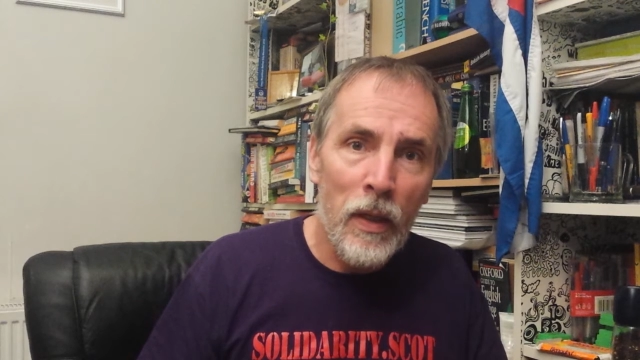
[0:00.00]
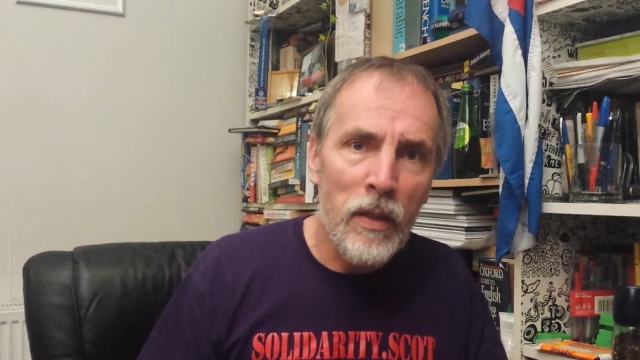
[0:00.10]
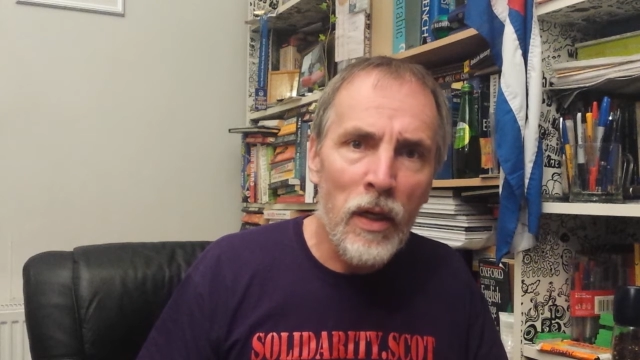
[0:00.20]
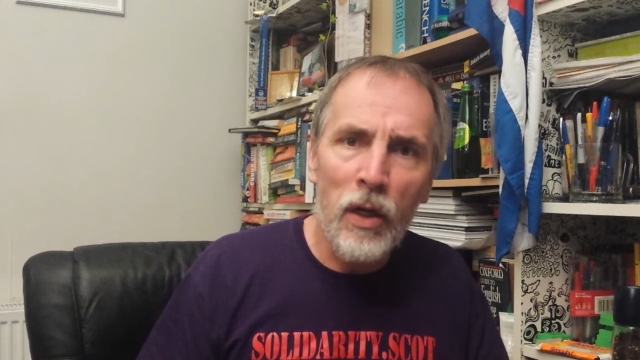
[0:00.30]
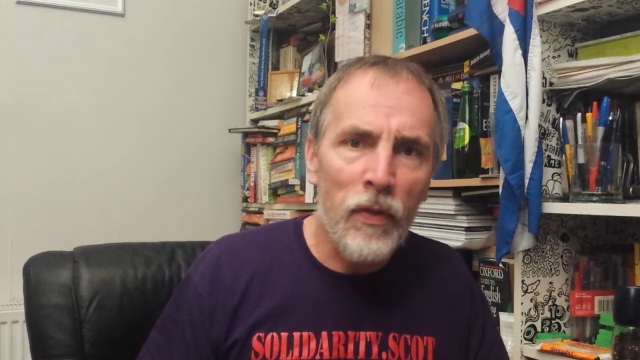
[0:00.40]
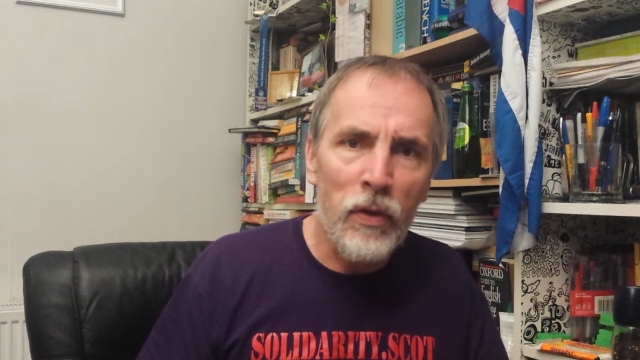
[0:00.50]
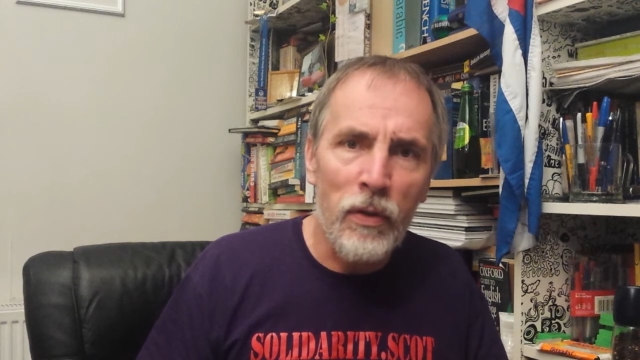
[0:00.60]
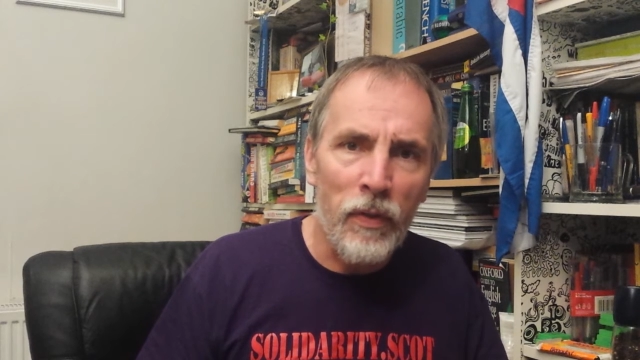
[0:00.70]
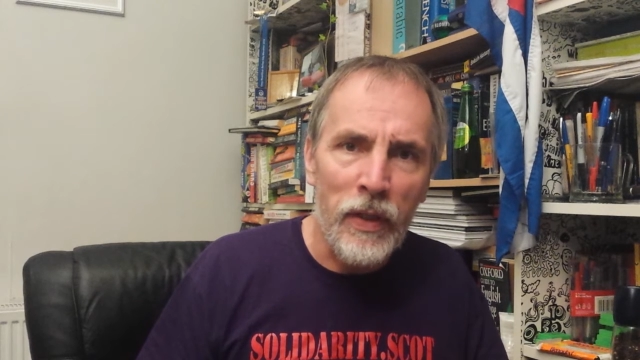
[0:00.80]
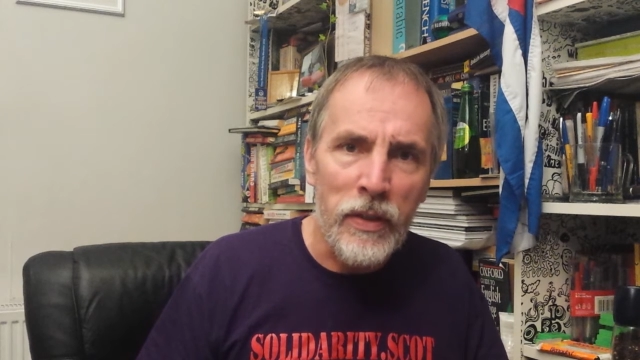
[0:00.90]
None of the good
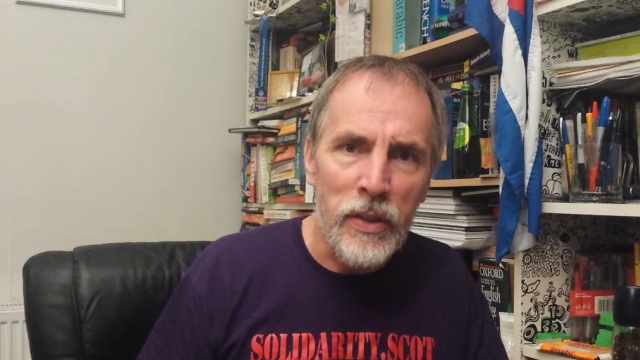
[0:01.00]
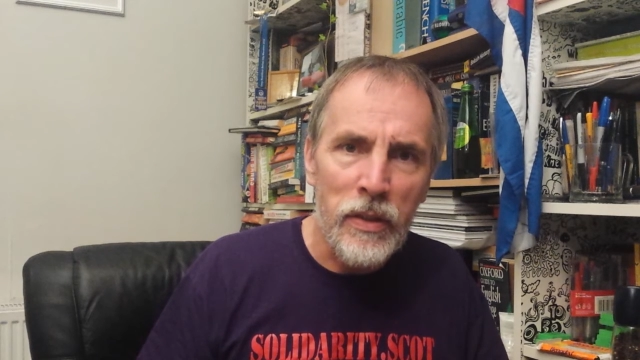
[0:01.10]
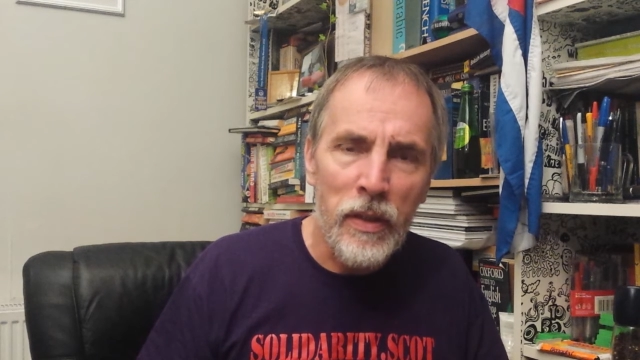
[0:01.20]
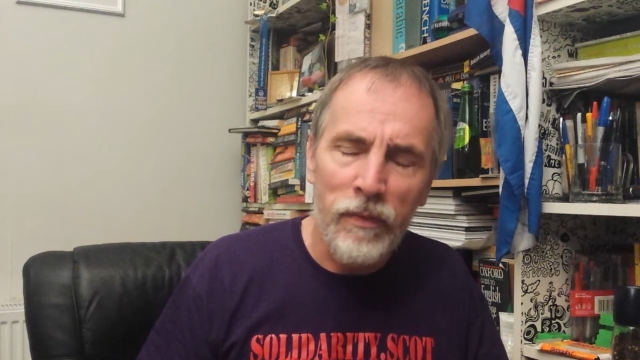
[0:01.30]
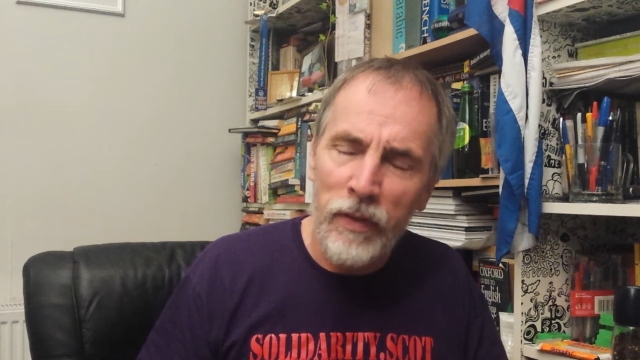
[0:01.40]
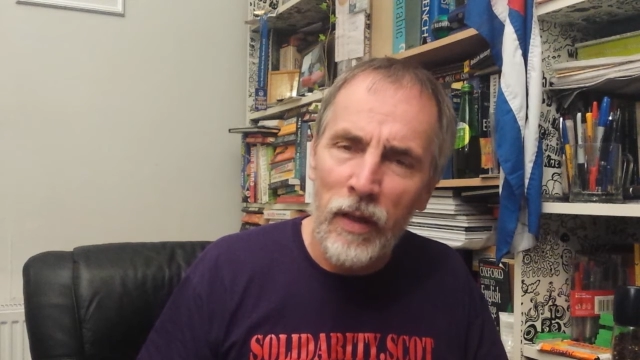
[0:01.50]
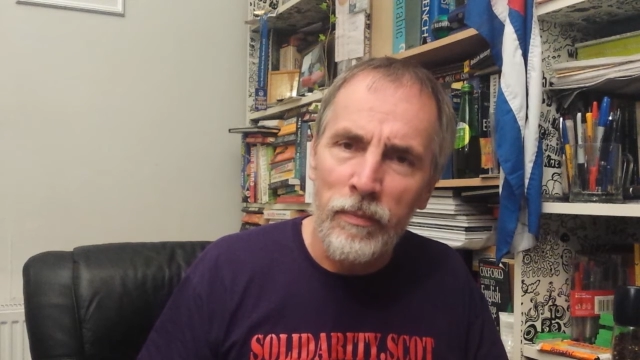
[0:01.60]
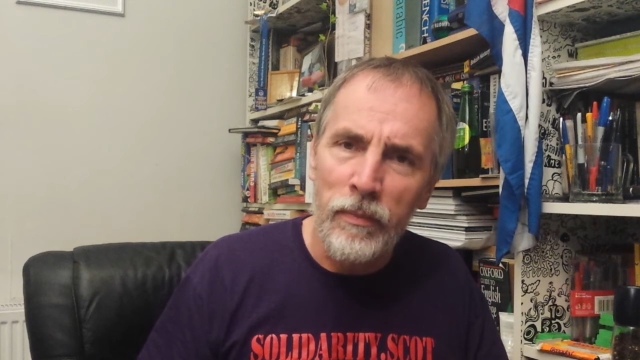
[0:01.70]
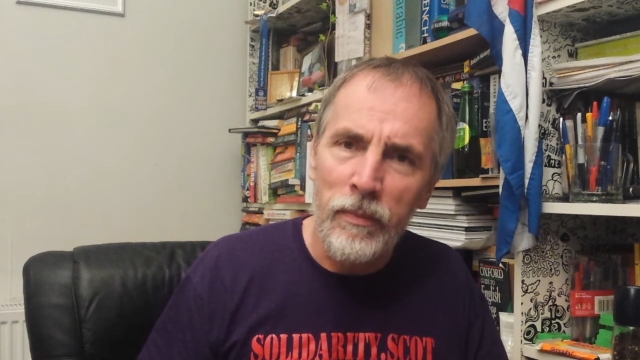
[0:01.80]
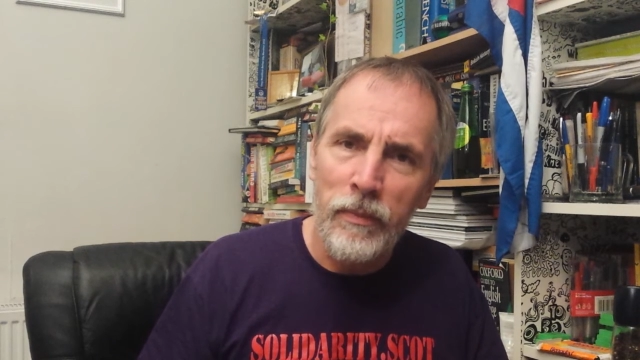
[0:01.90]
things have
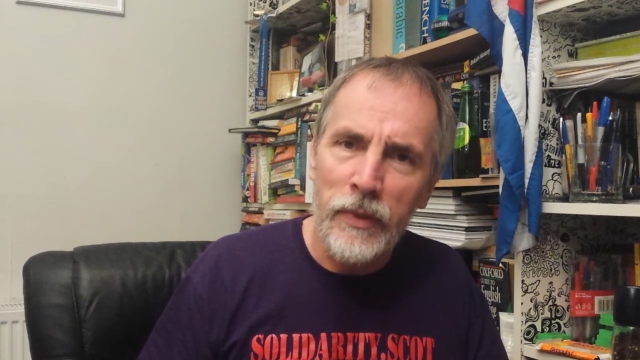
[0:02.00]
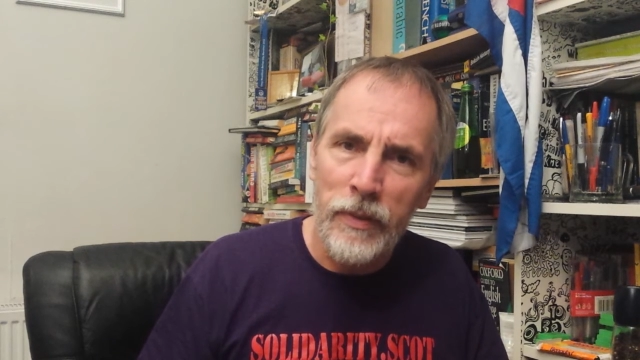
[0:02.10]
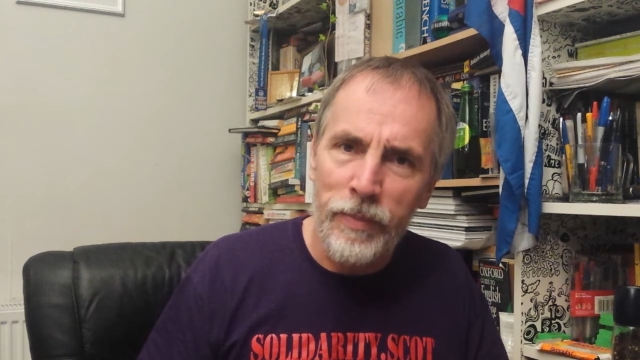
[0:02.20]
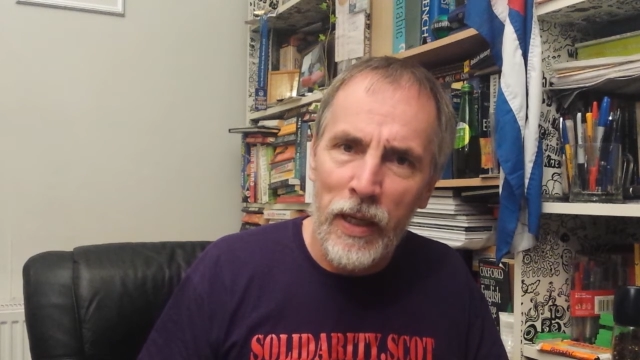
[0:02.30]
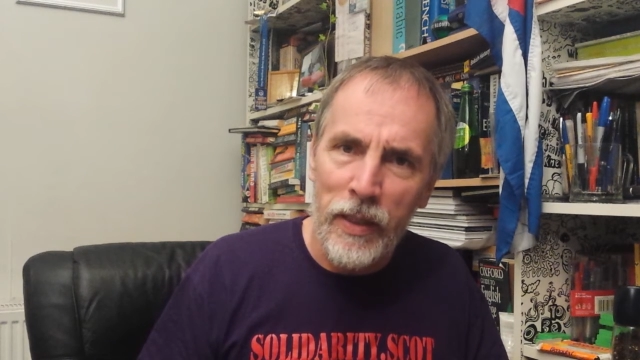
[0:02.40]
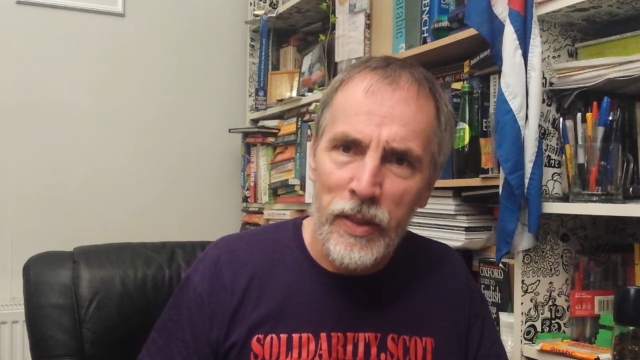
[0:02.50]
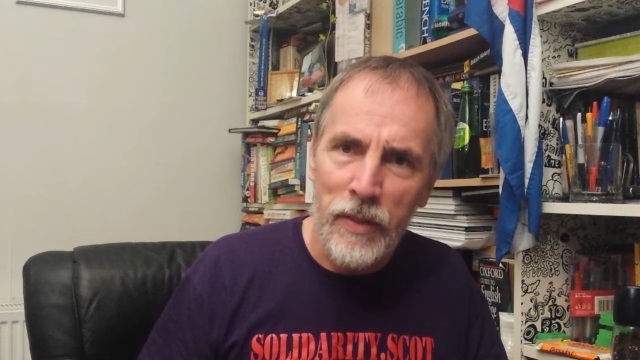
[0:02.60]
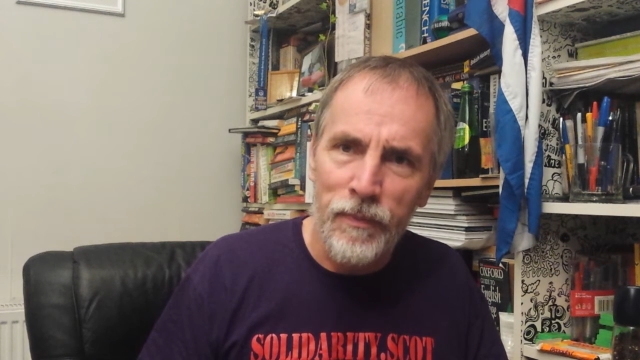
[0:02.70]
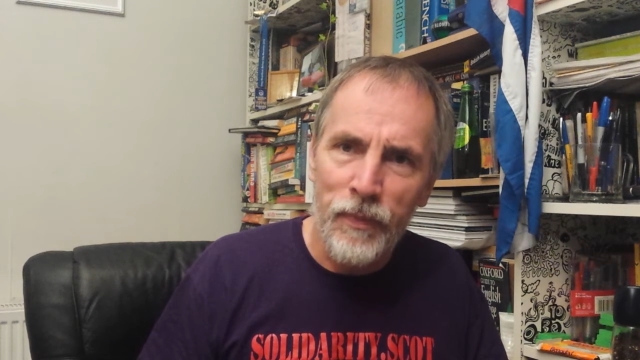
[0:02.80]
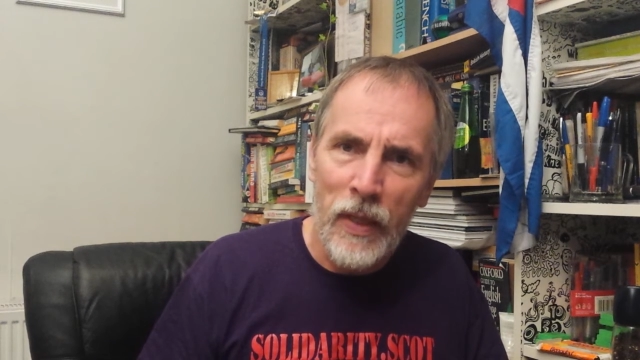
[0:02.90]
come to
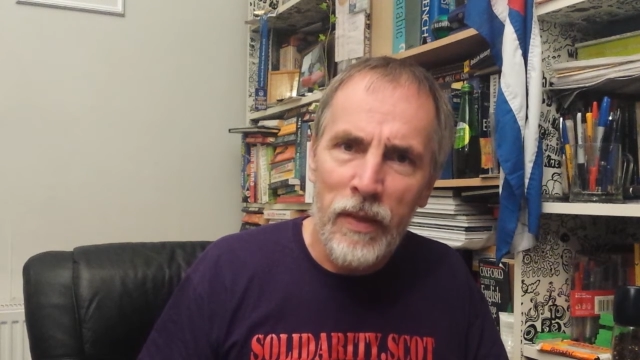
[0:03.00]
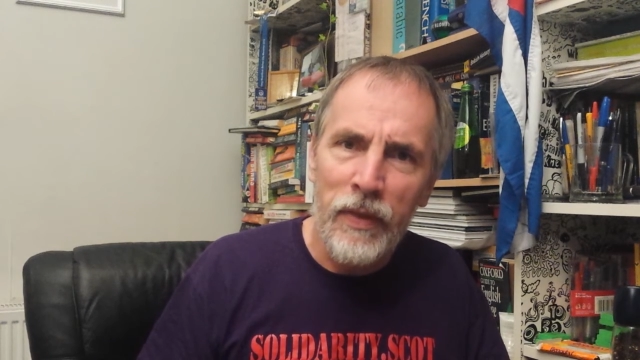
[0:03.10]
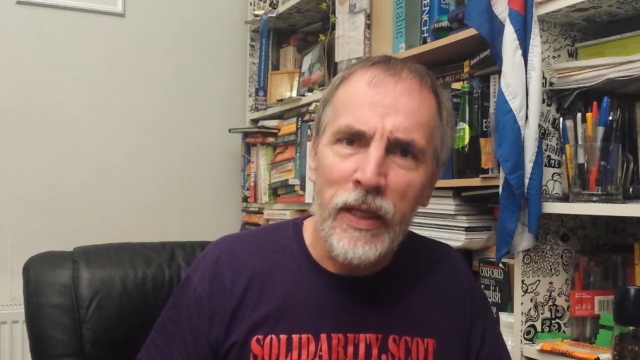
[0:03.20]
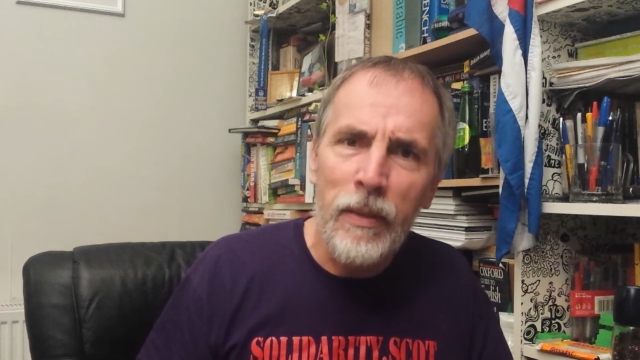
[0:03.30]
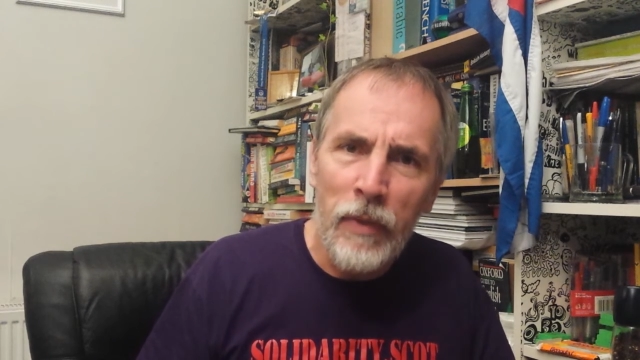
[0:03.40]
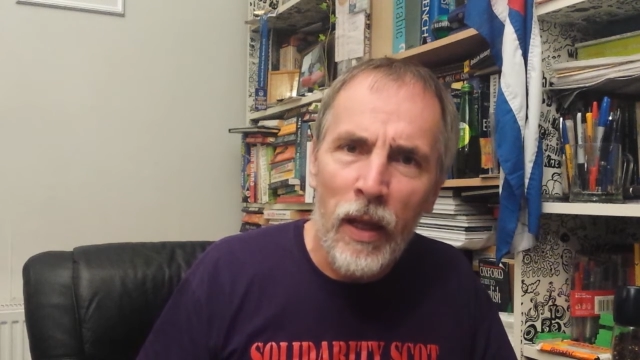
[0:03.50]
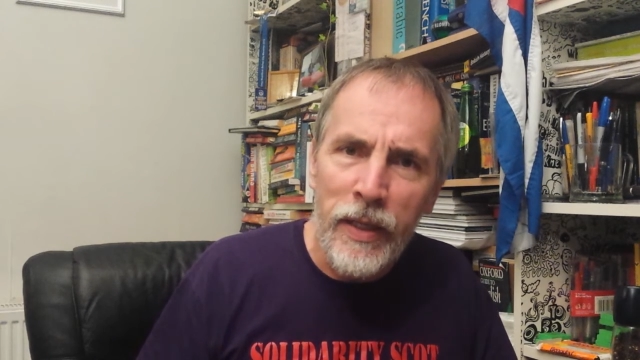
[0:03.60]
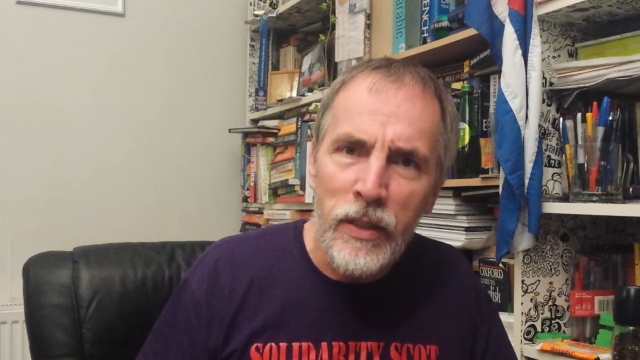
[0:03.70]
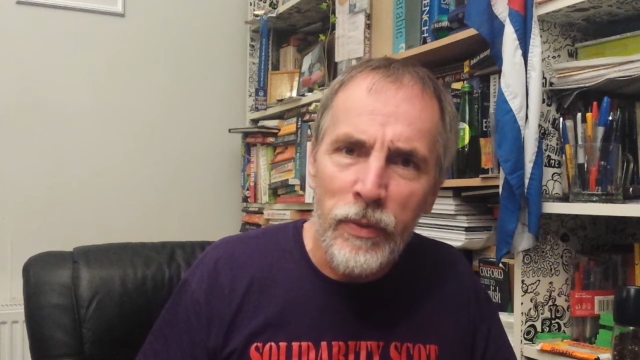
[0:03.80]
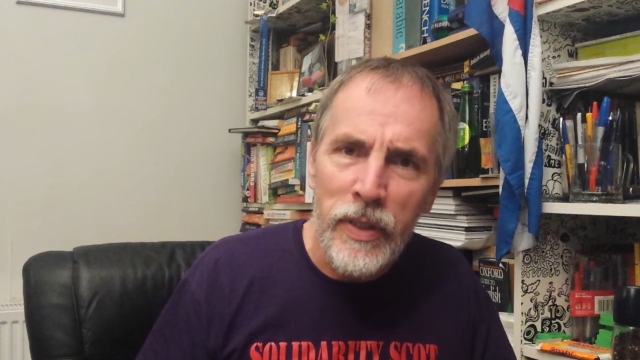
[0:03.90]
pass. They keep
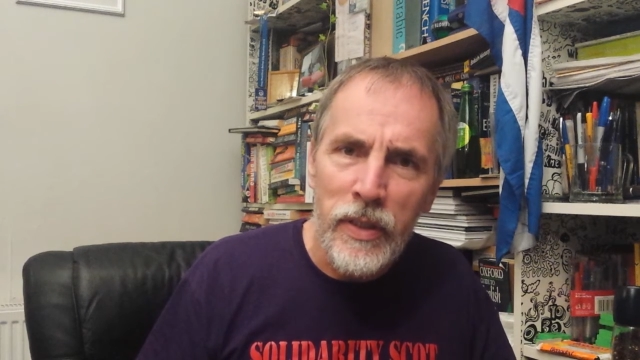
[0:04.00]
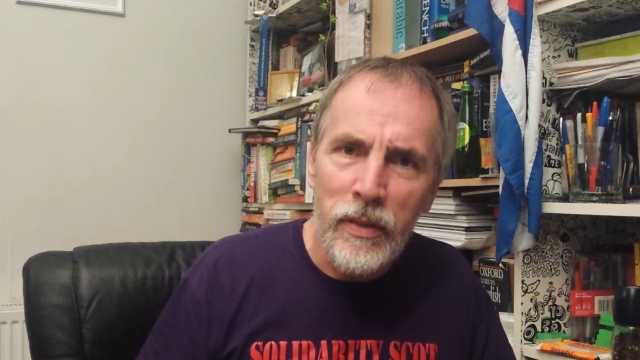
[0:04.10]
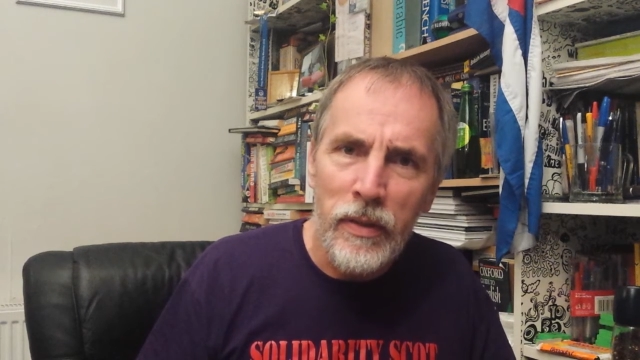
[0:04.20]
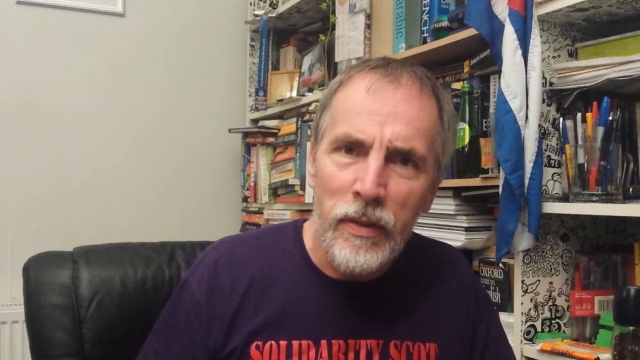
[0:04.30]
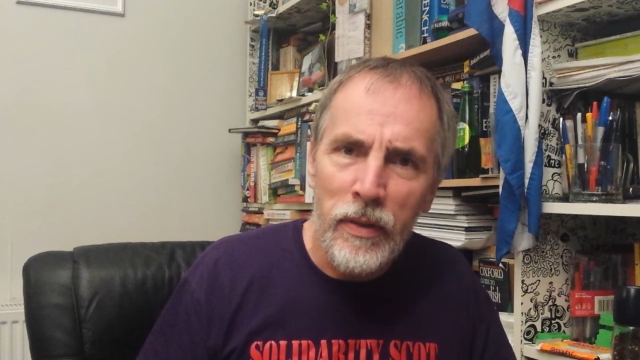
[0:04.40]
lying to us.